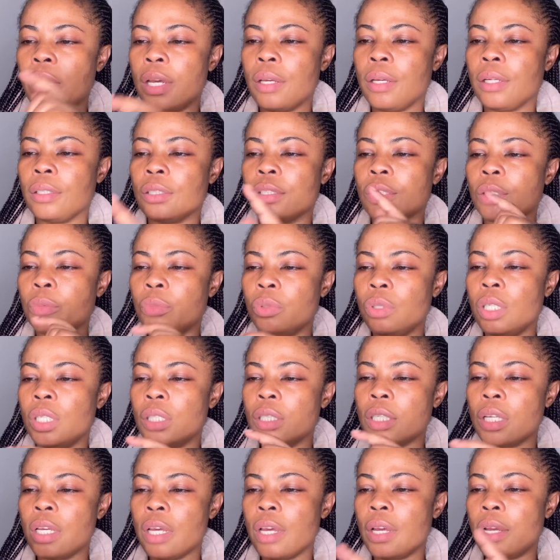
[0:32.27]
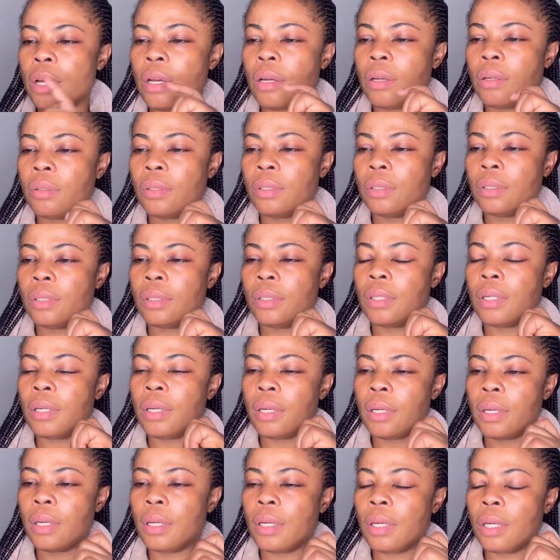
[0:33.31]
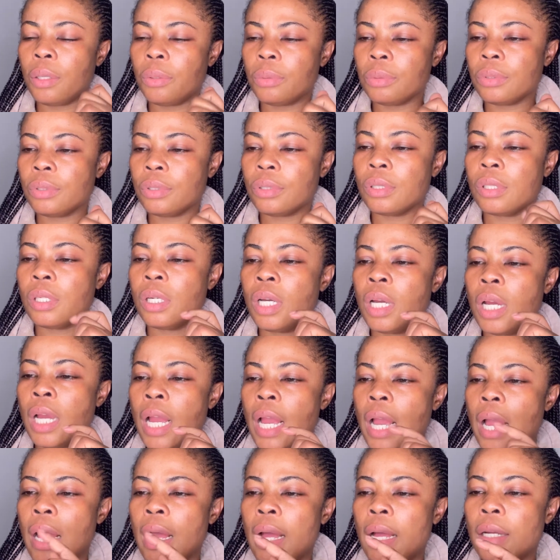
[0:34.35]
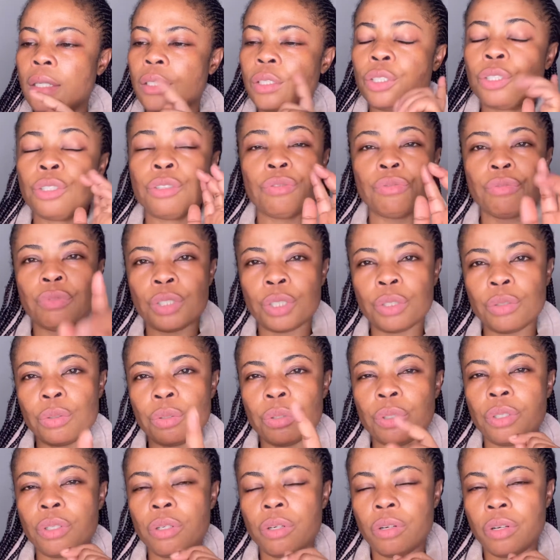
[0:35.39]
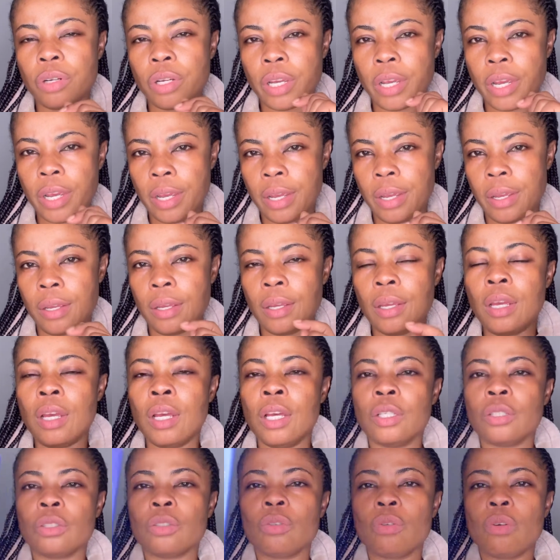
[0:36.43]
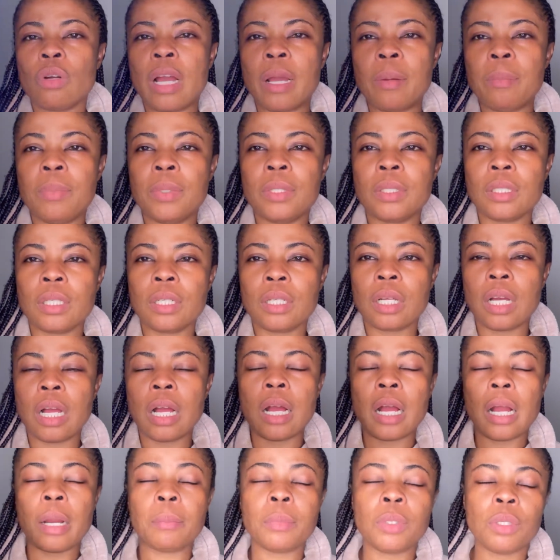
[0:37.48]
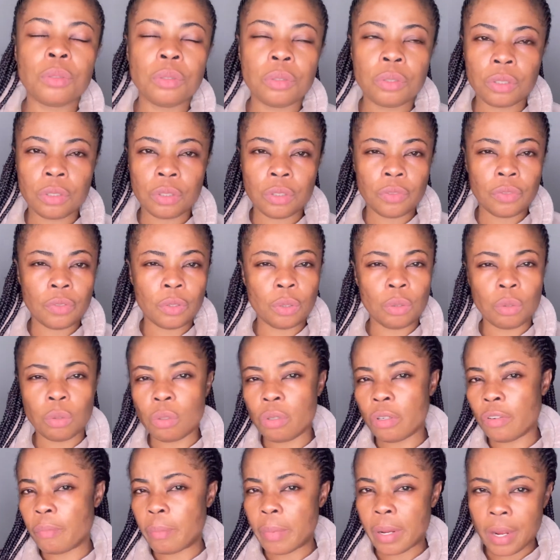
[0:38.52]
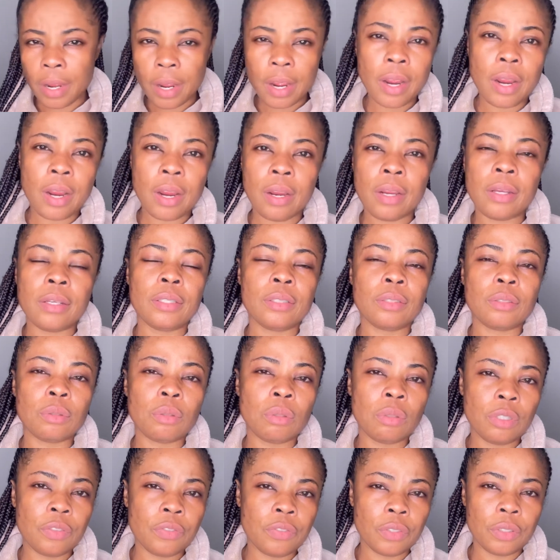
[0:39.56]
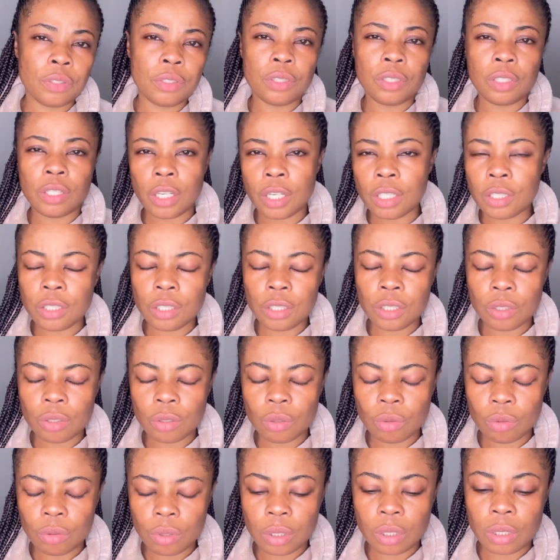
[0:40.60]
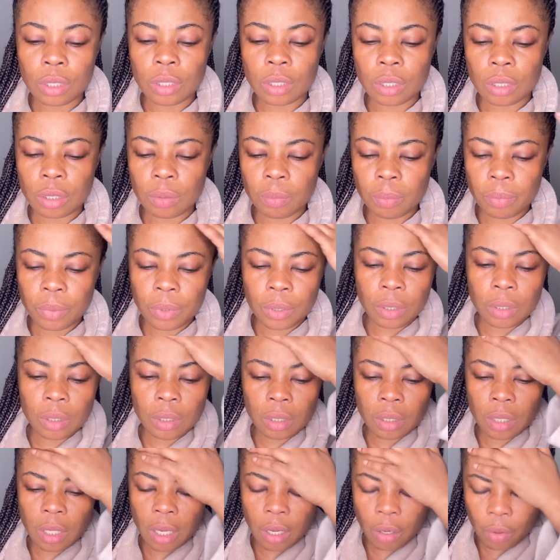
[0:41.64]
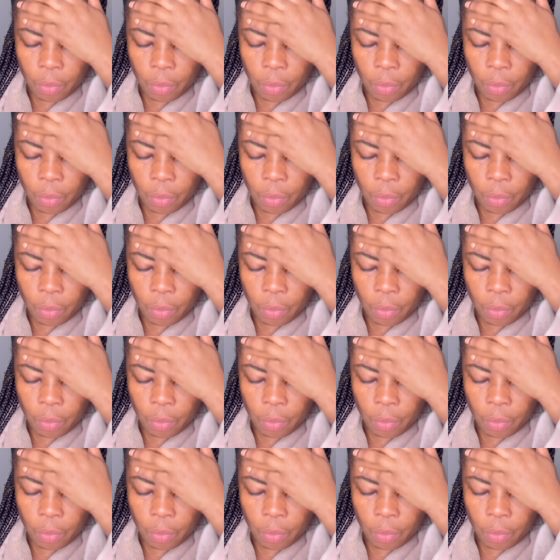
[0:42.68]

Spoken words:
stimulates hair health, and regrow your hair. So I'm not using it for the whole of my hair, it's only for the edges. So this is basically how